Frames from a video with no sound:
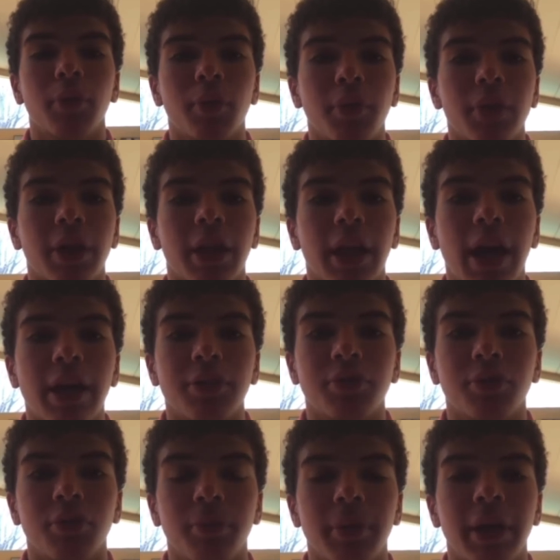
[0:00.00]
in the
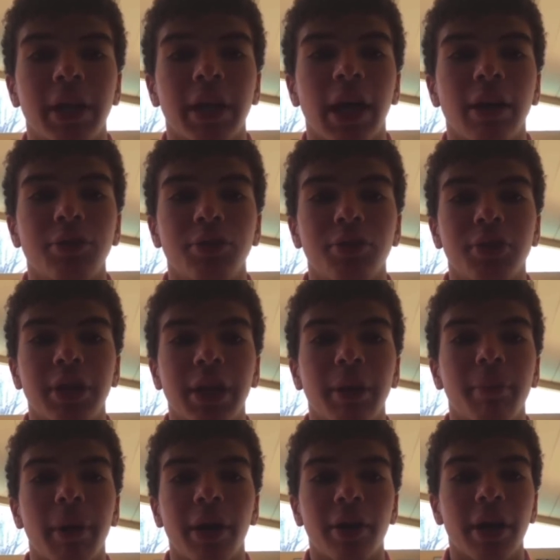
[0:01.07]
classroom, it allows you to get a
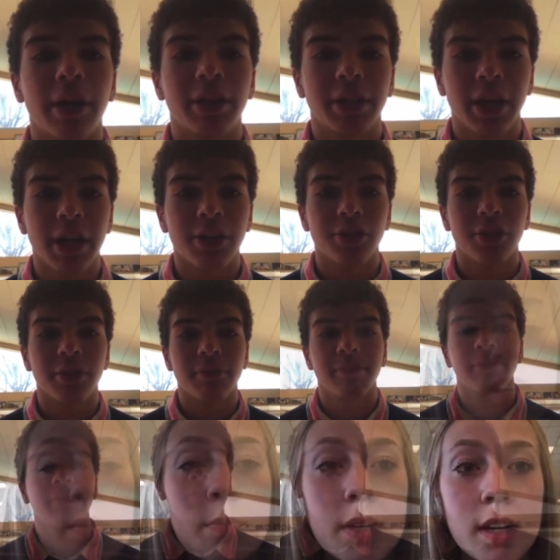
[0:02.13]
better education.
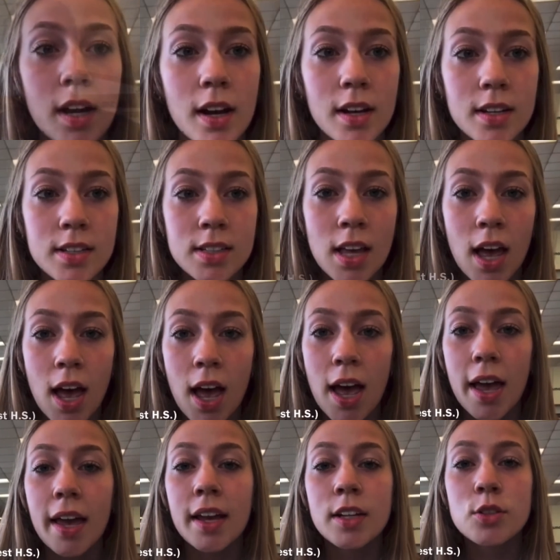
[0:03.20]
Because
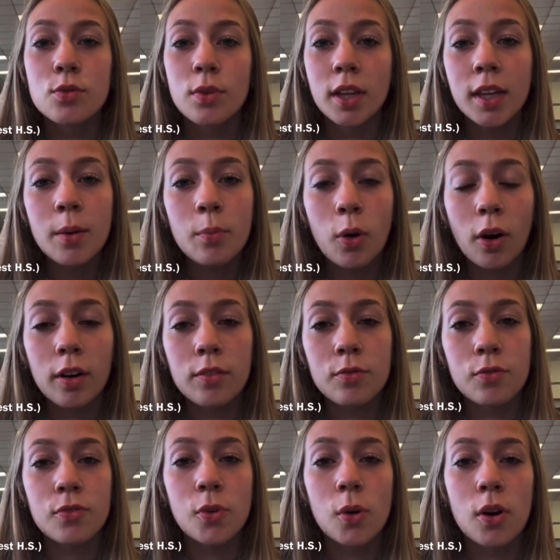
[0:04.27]
it's really important
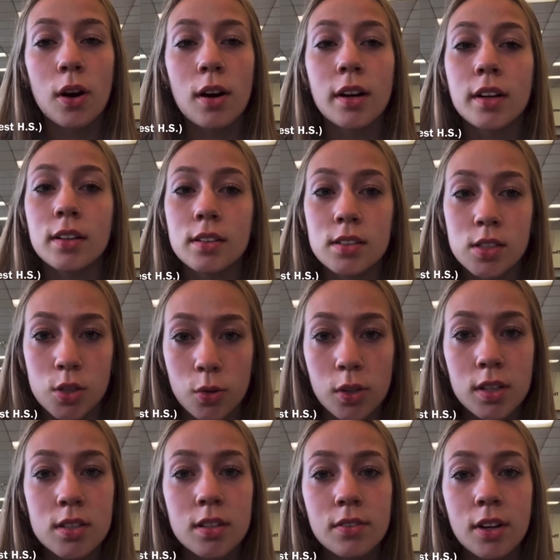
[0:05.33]
for
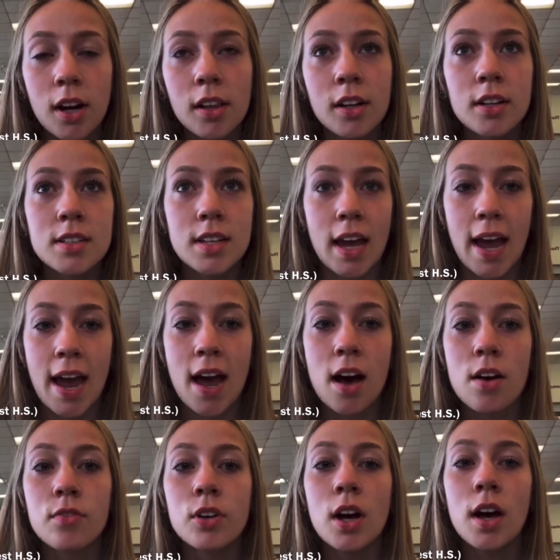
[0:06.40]
students of color to
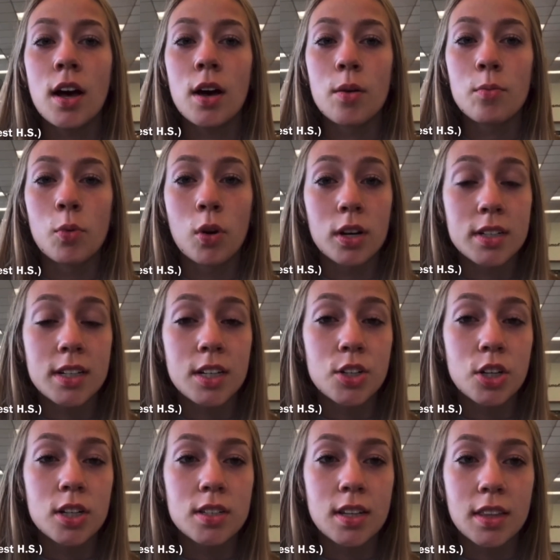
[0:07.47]
have more
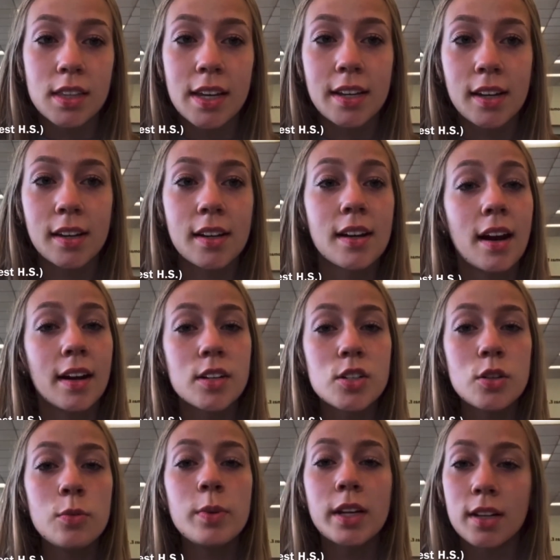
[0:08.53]
teachers that they can connect
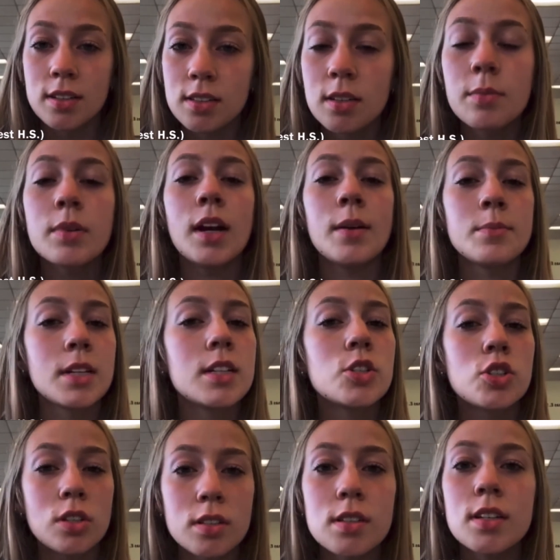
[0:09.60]
to because sometimes it's
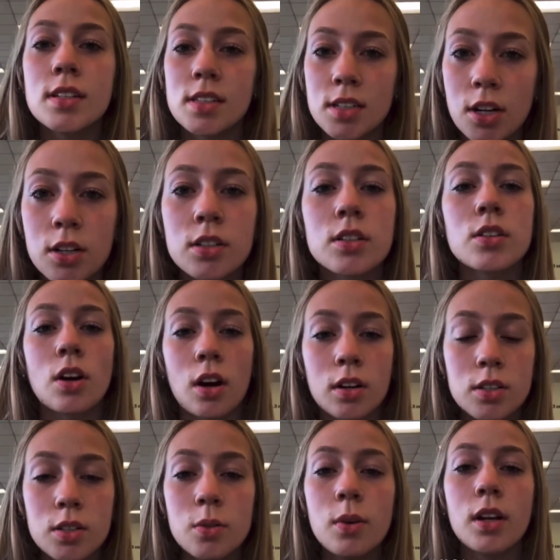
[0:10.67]
just easier to talk
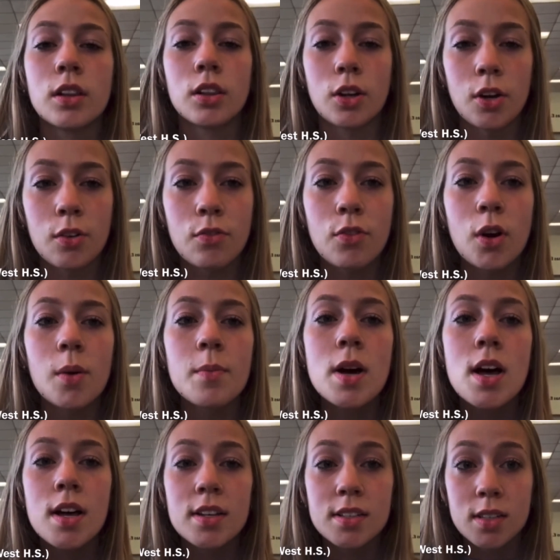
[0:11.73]
to and learn from
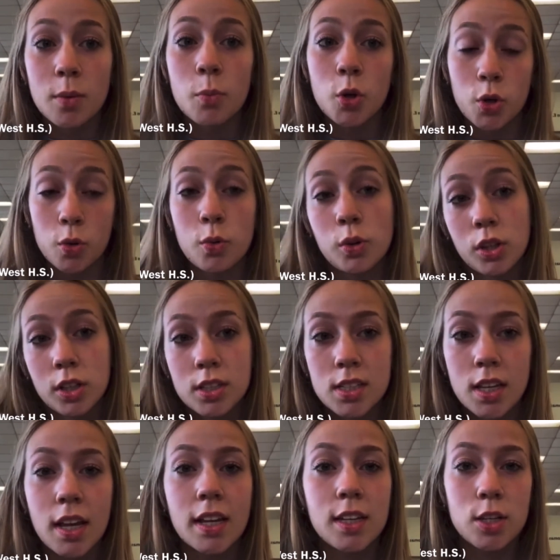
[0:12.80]
someone who looks
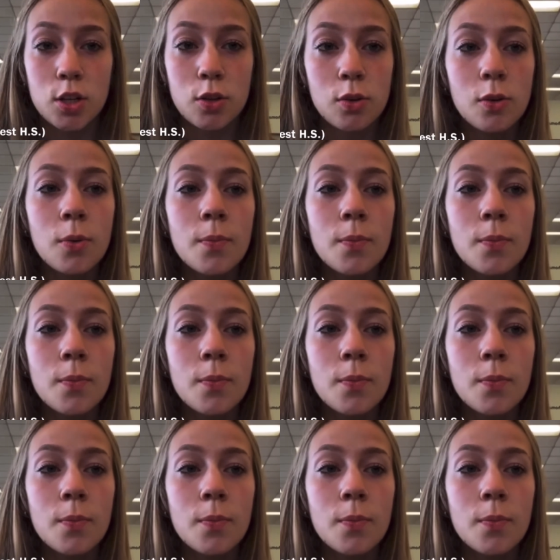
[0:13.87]
like you.